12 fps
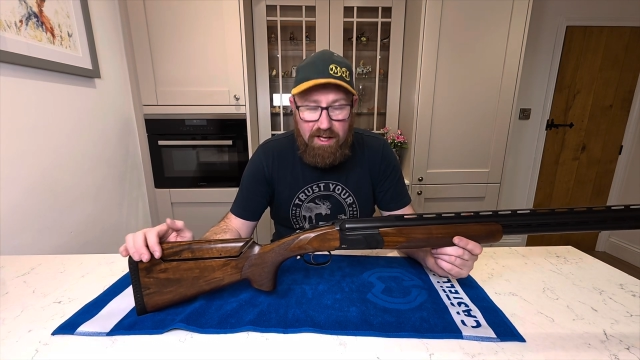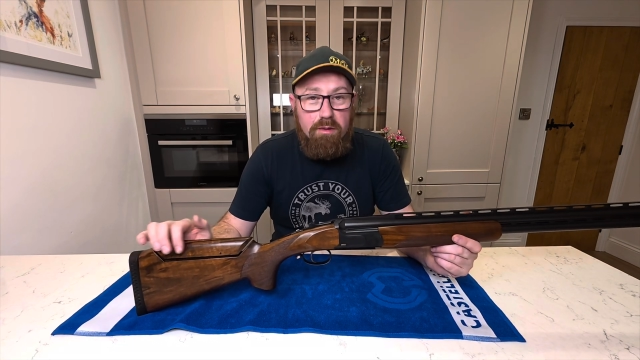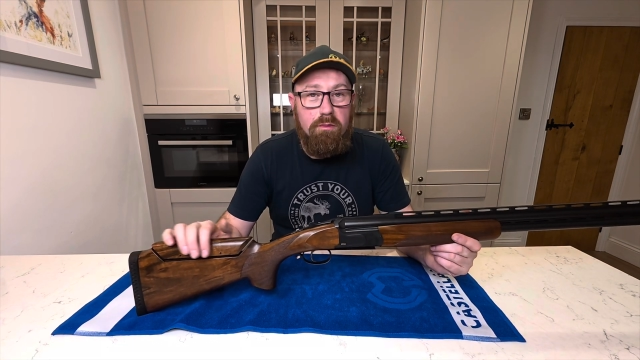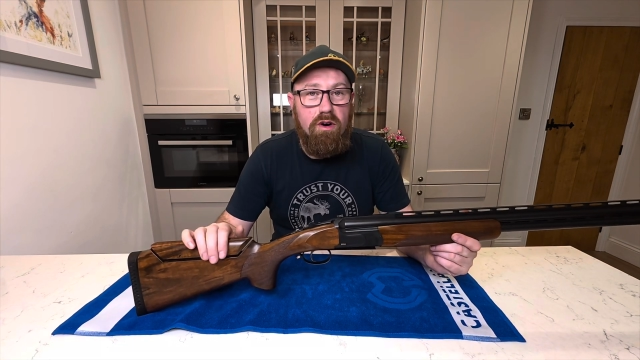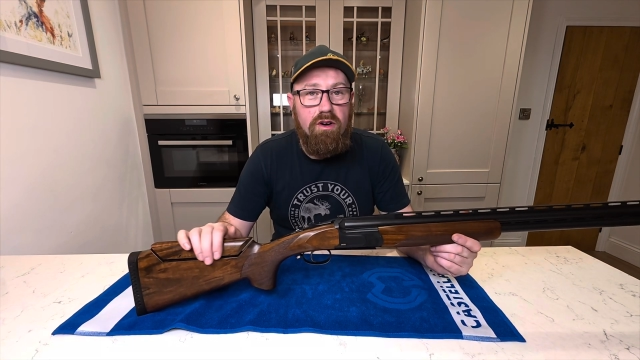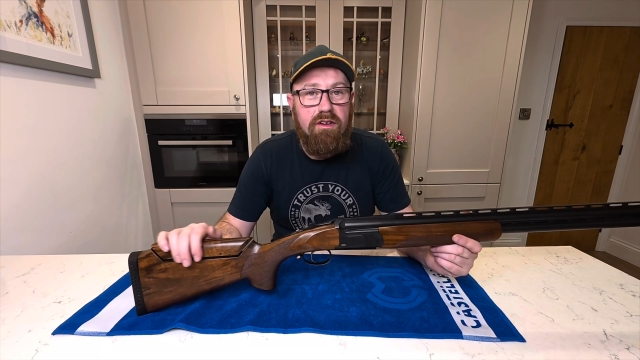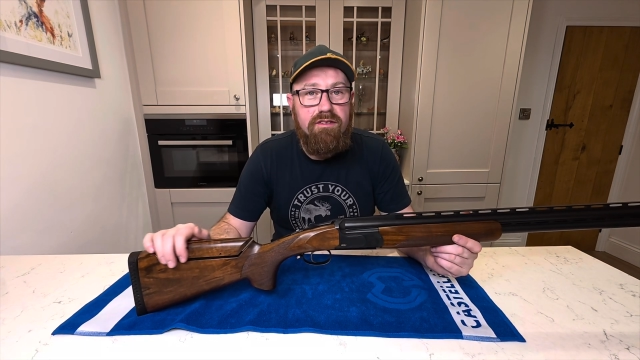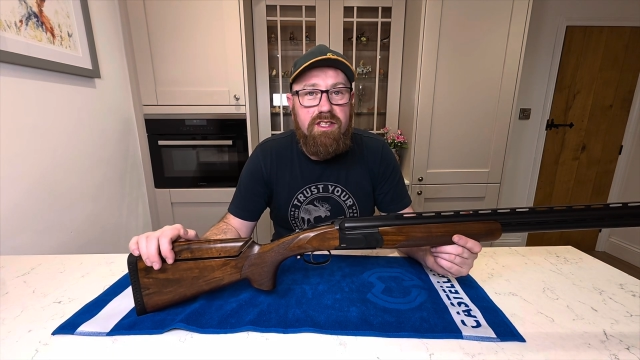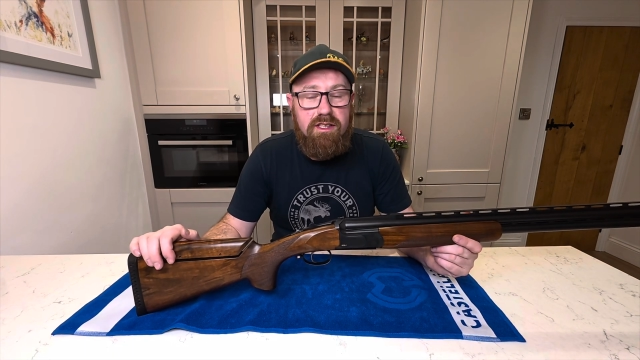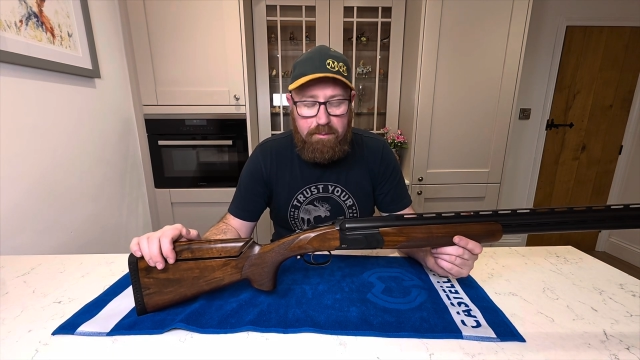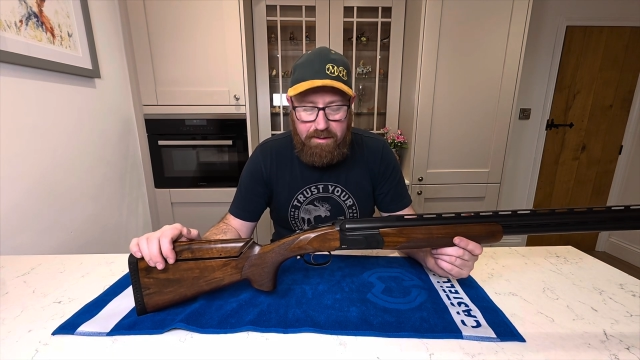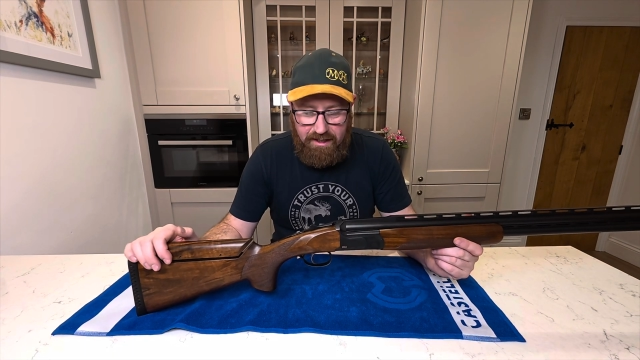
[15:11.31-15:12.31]
More of us
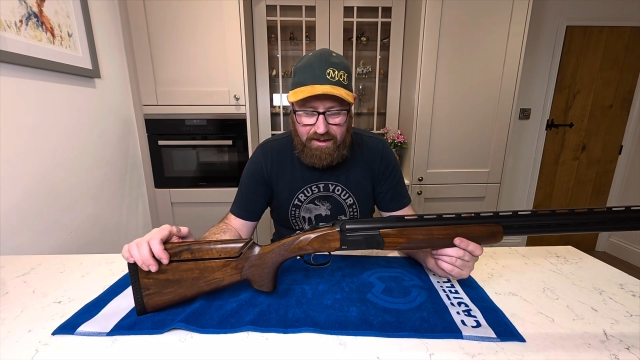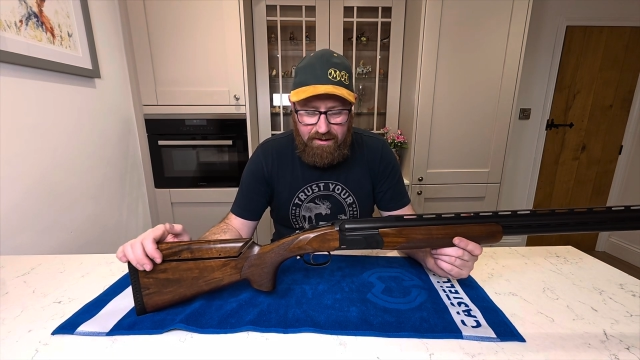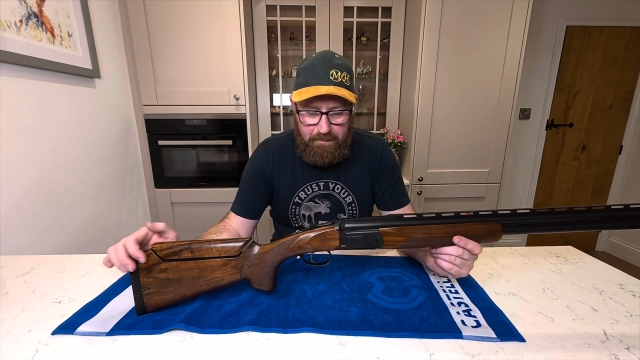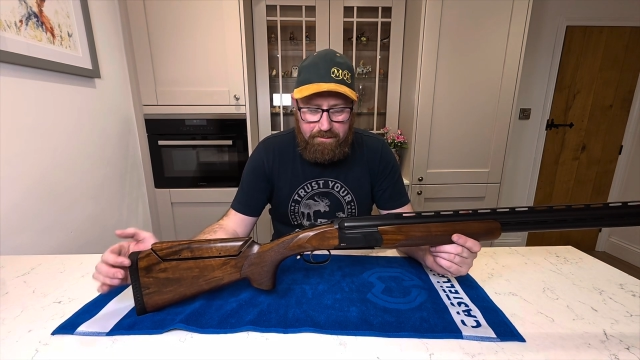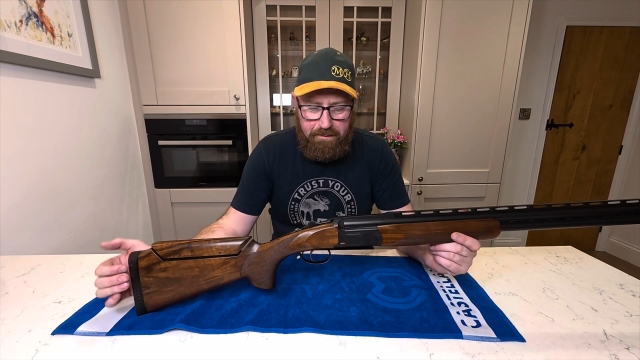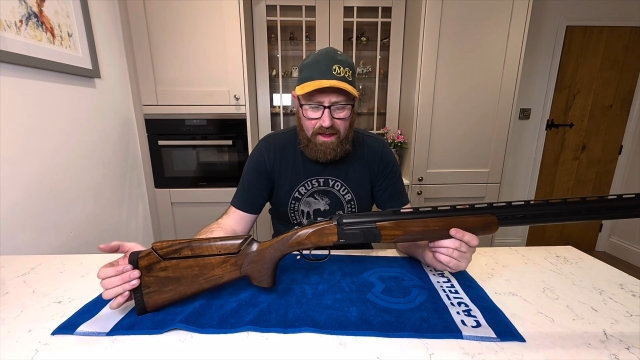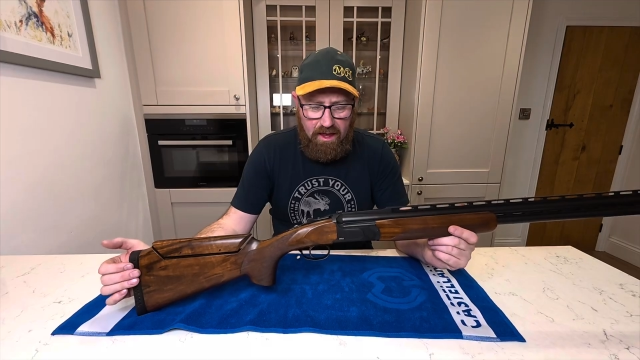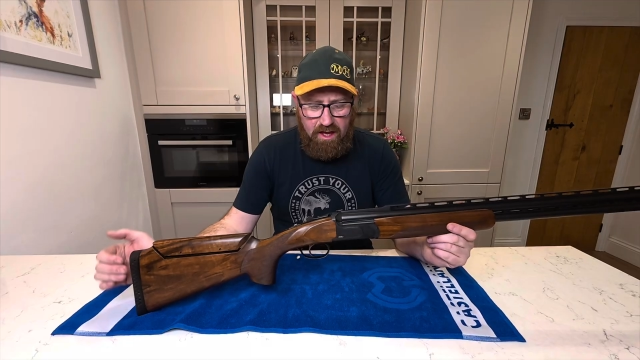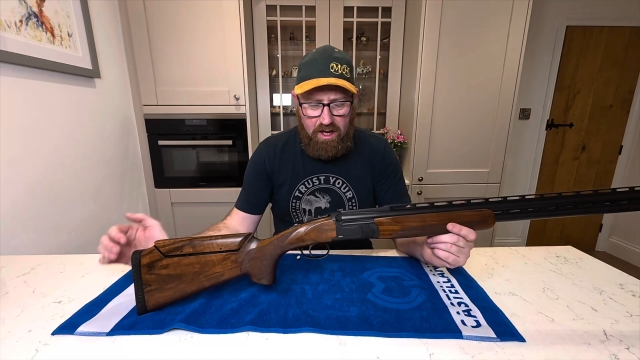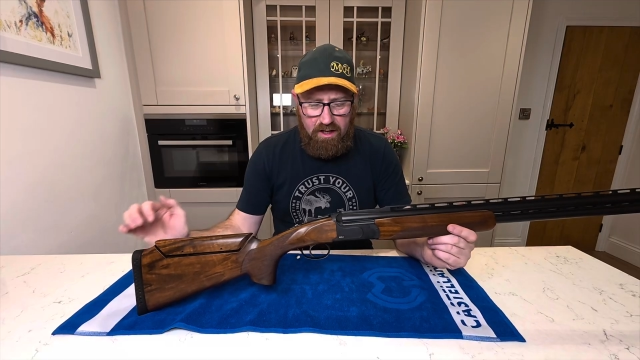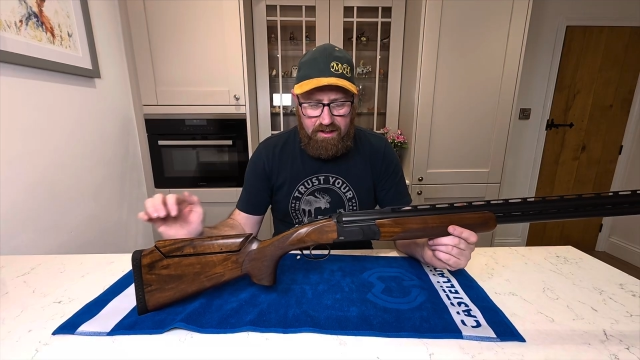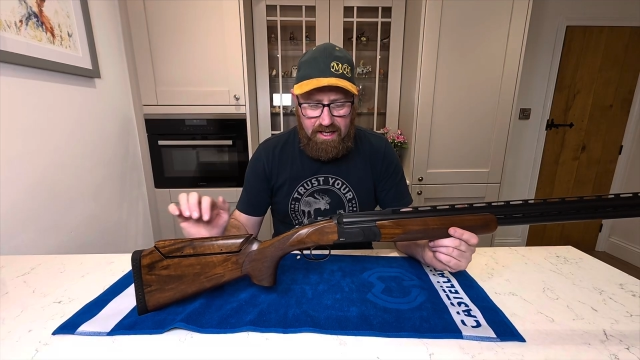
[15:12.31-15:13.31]
the better.
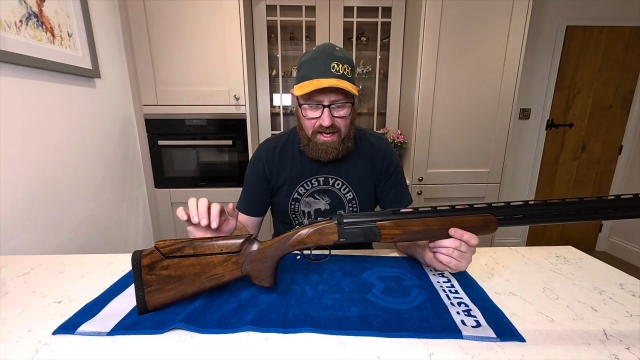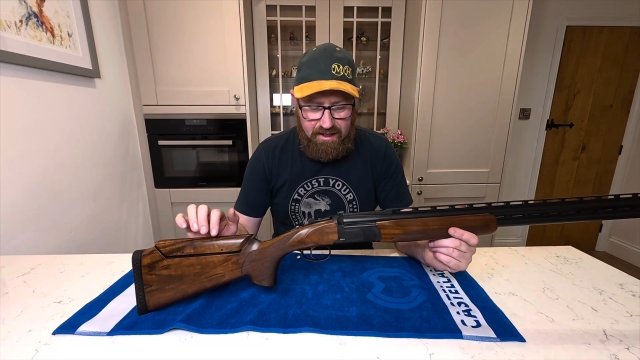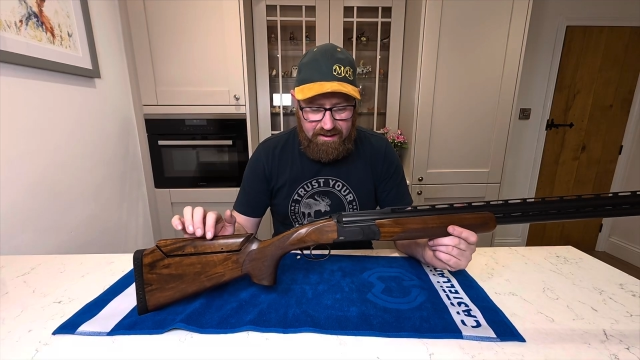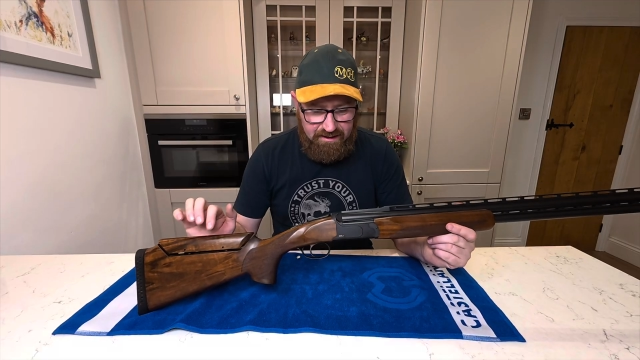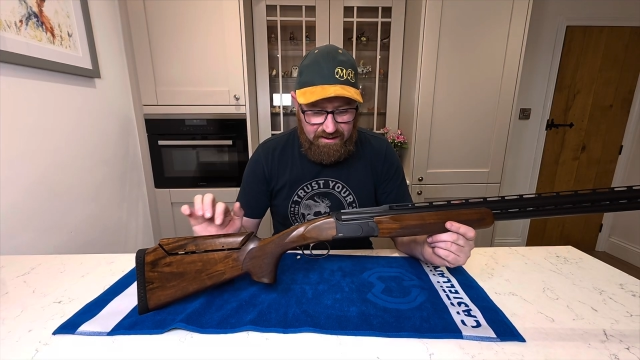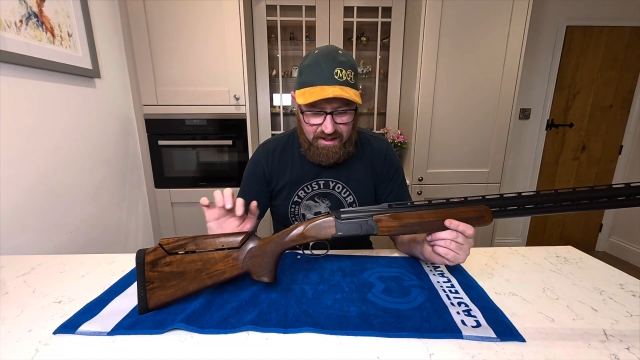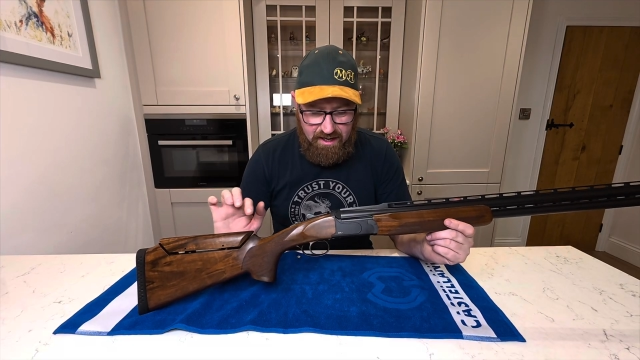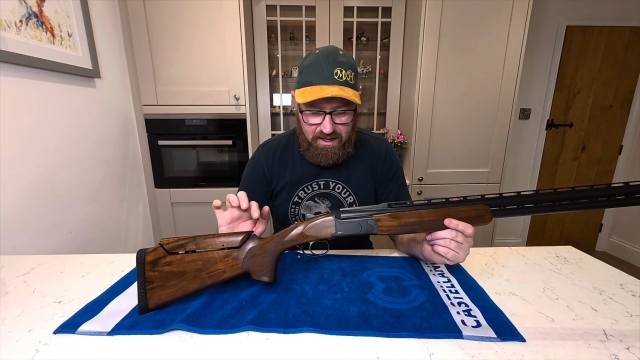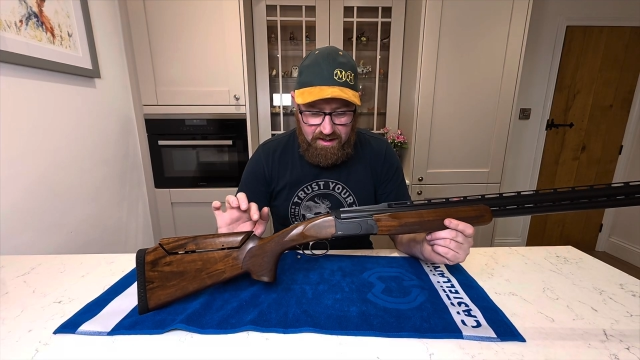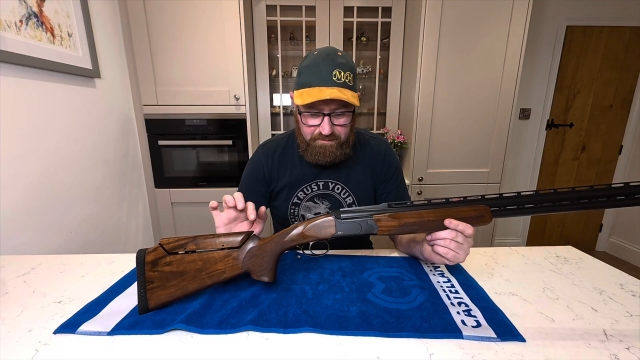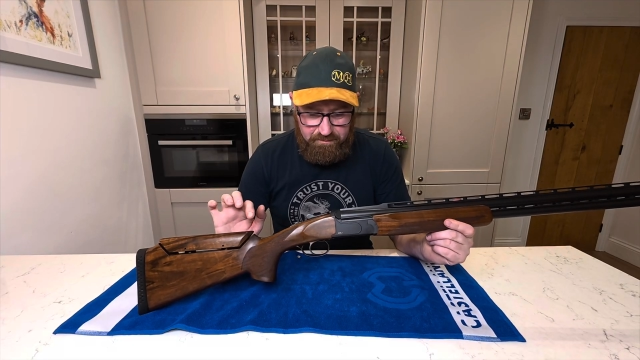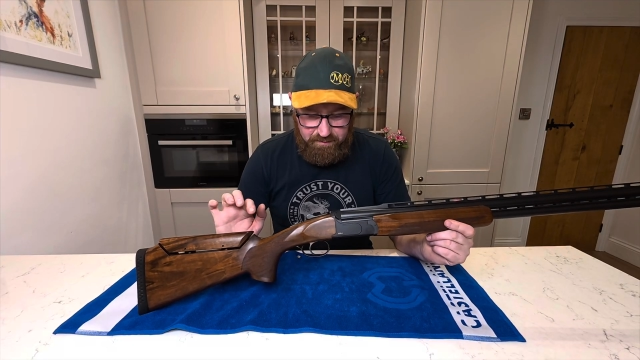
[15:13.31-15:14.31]

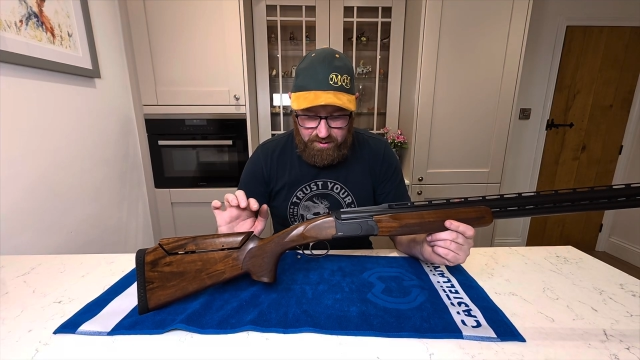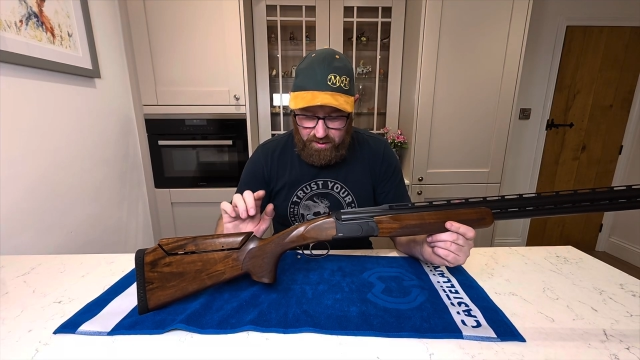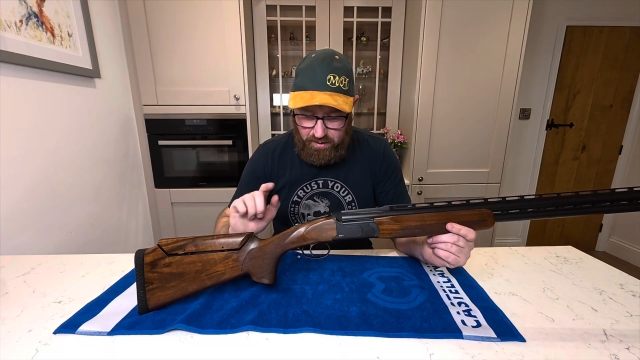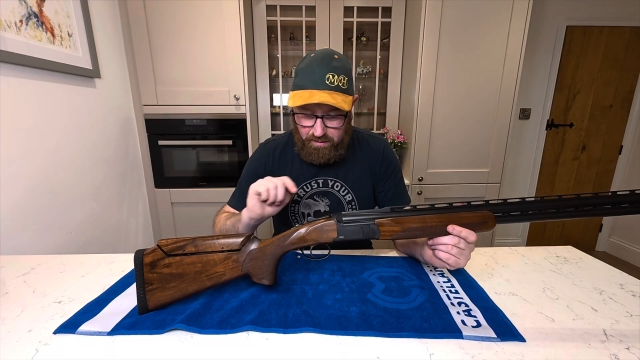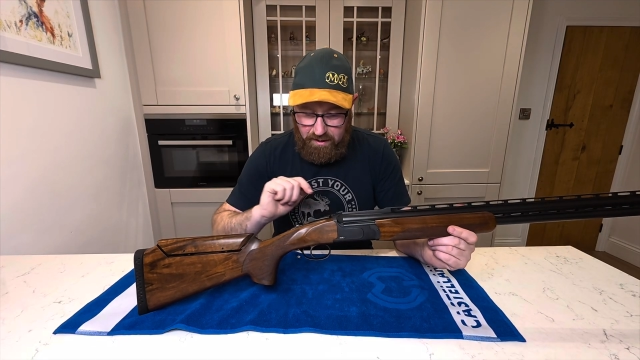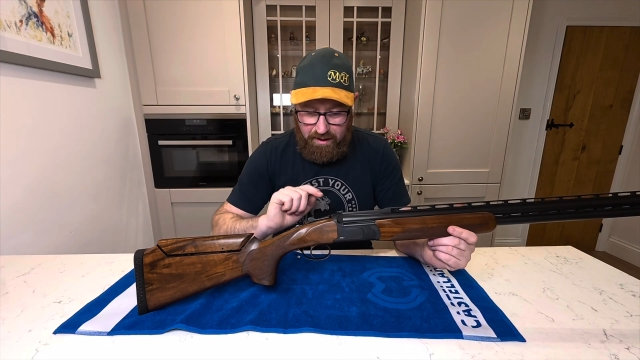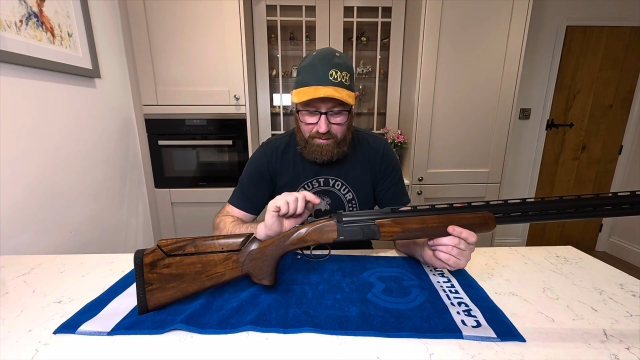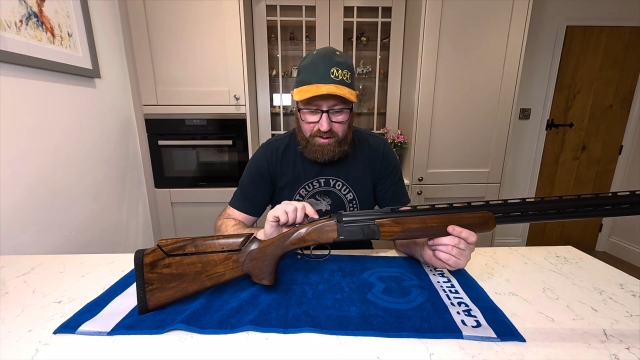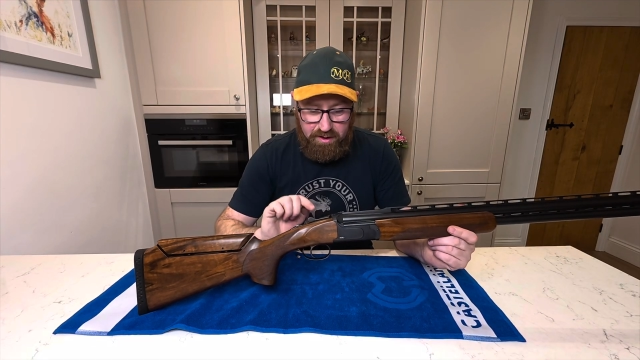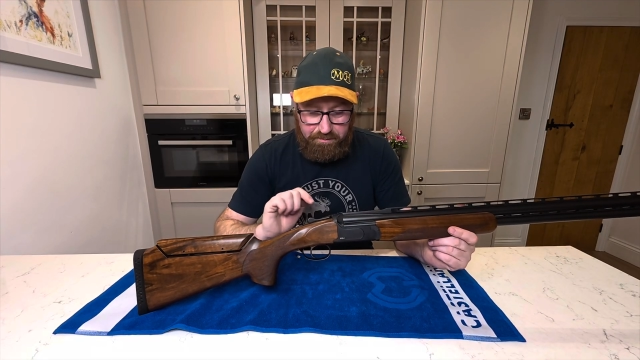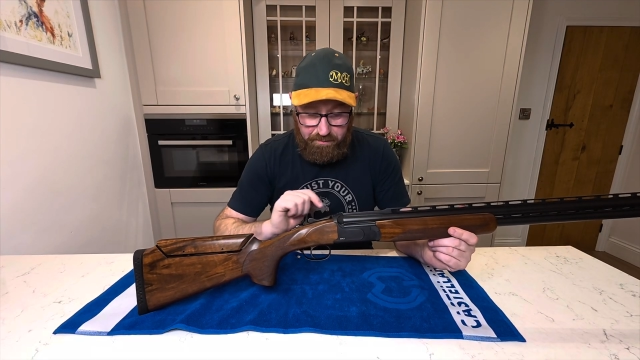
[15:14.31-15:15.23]
Yeah, so I'm going to